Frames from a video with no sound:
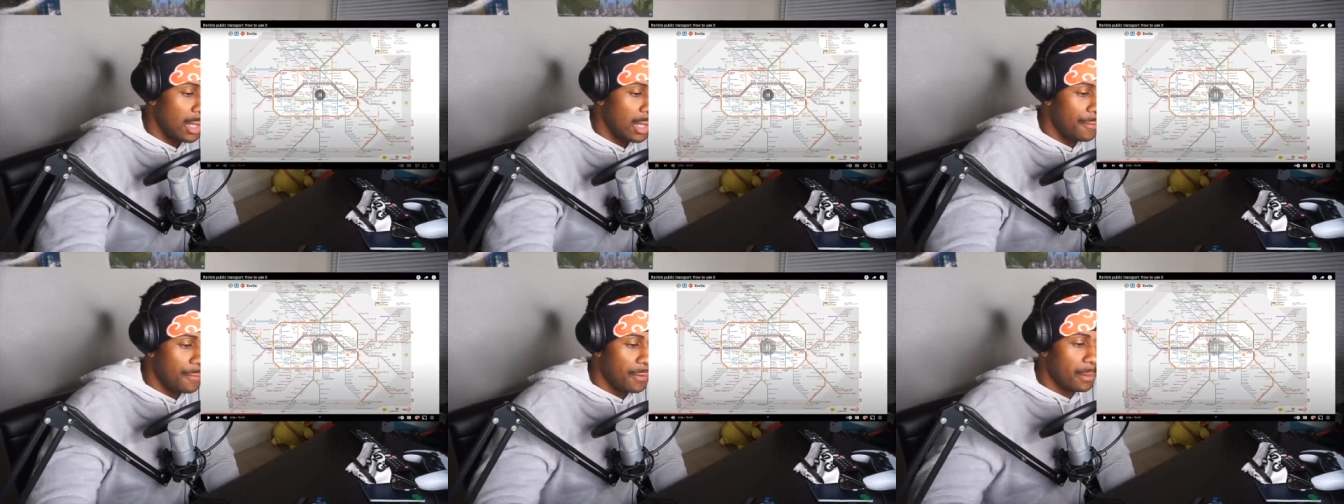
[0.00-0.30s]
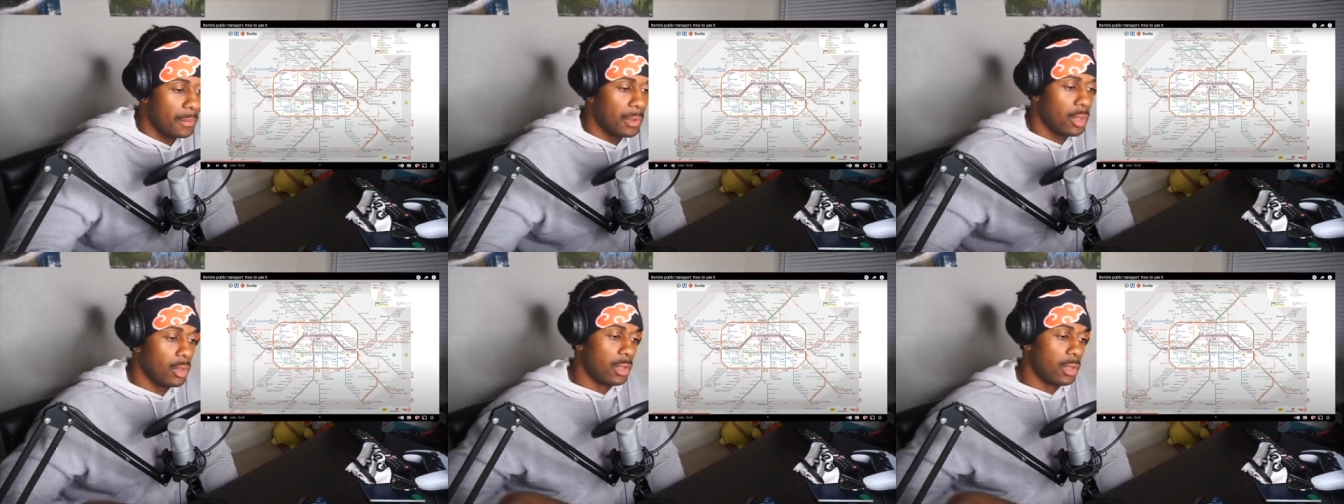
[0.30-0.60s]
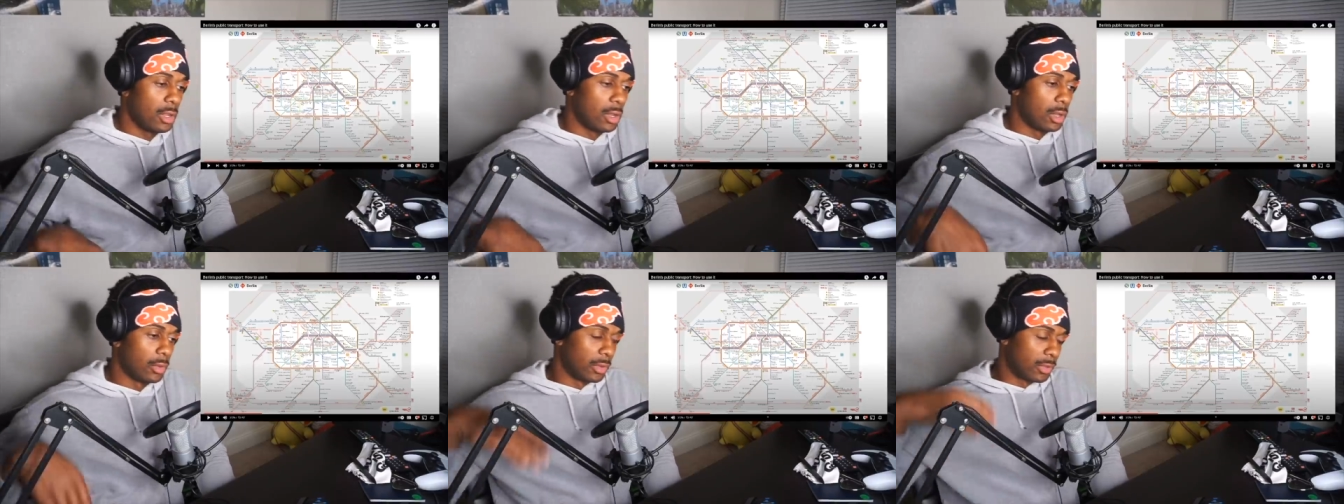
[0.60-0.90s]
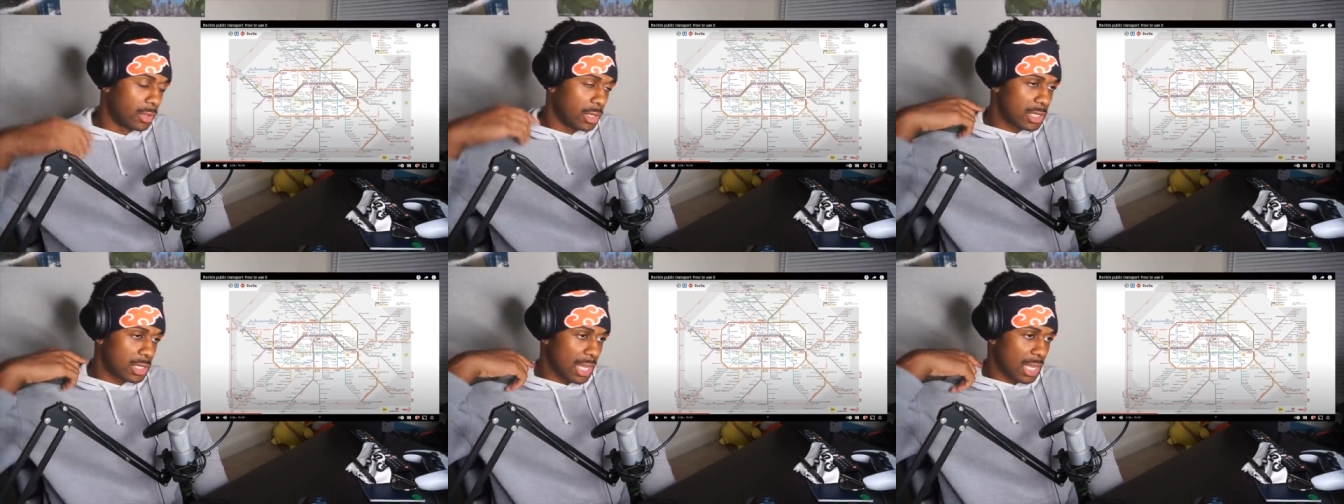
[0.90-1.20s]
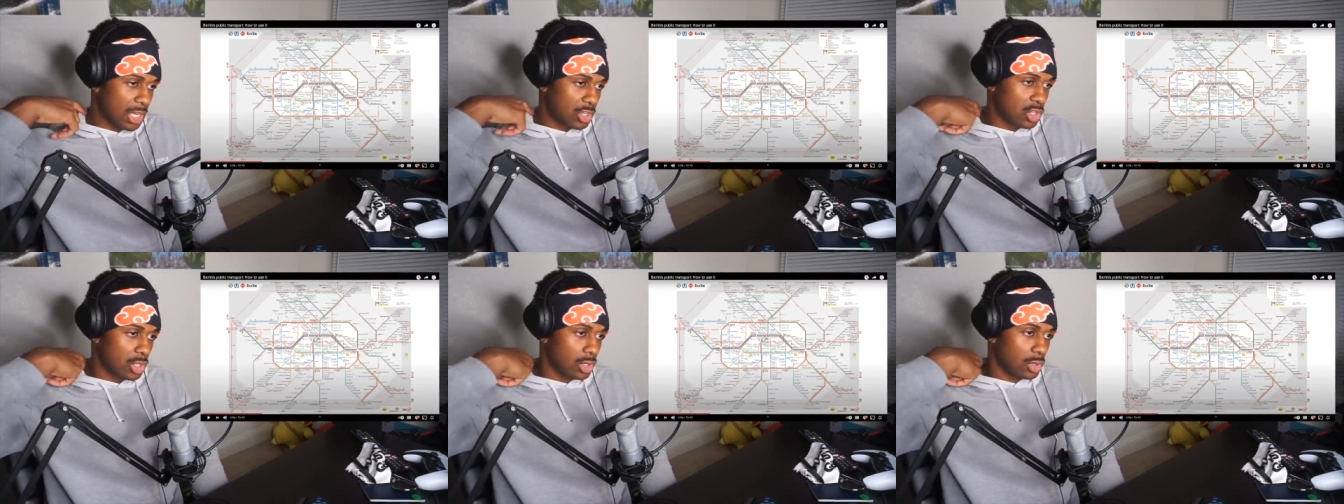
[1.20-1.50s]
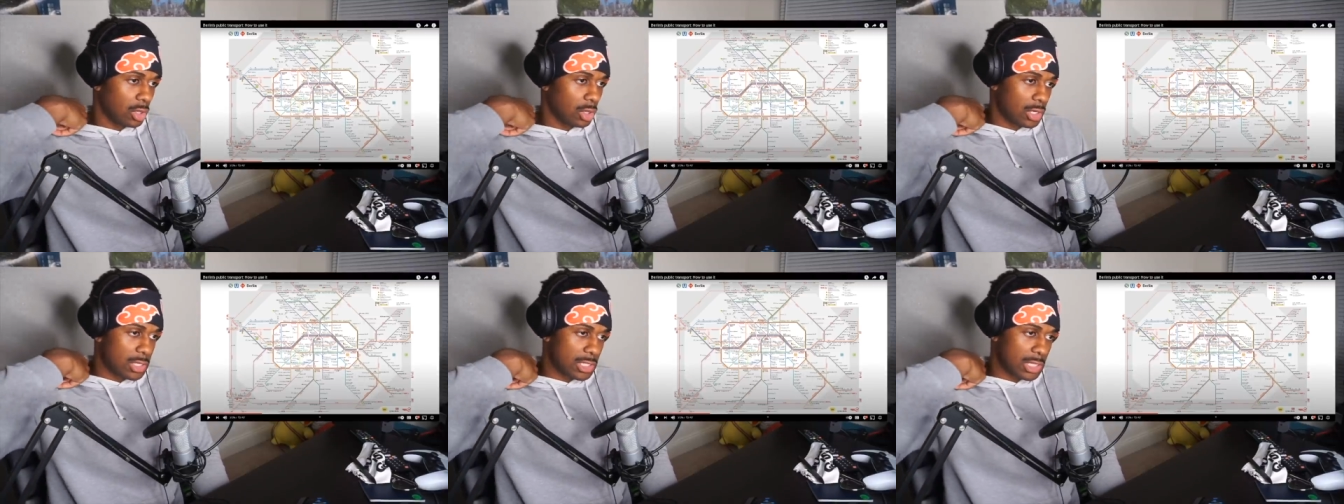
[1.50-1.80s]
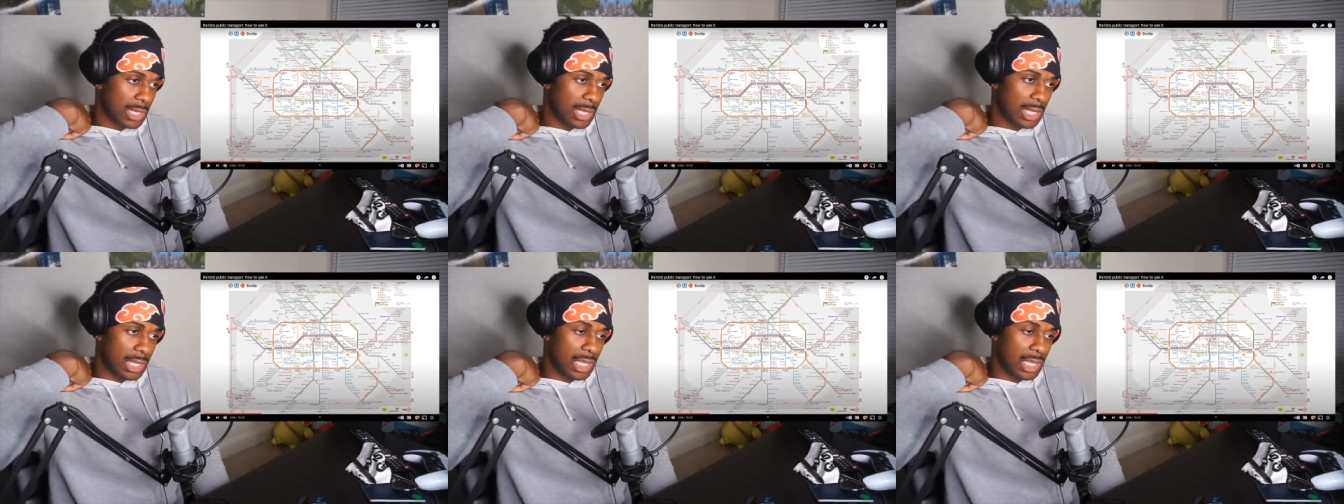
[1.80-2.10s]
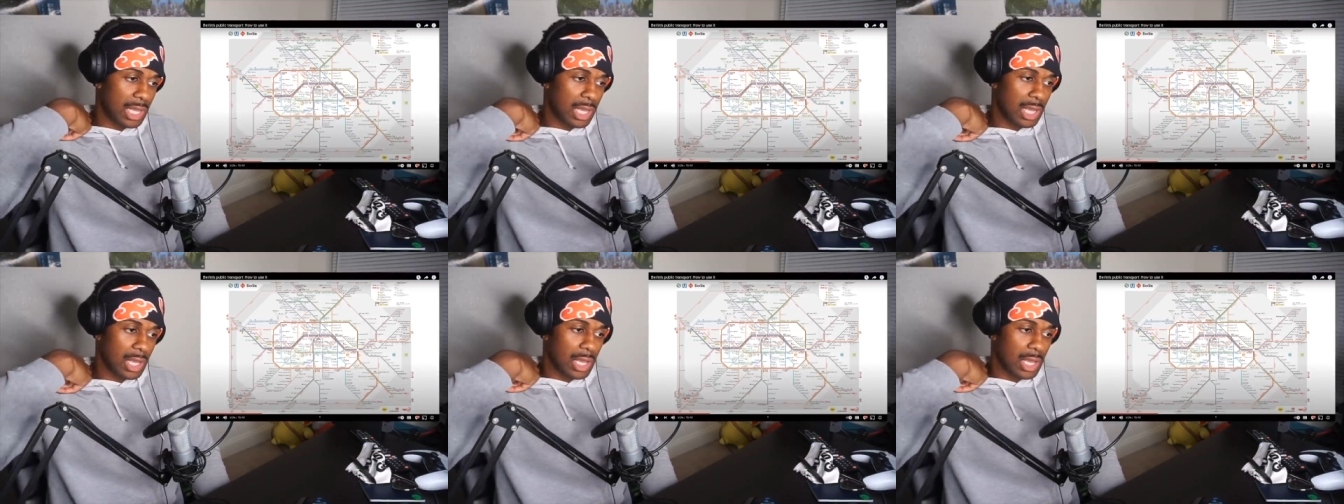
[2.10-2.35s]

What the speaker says: familiar. Like, this actually looks like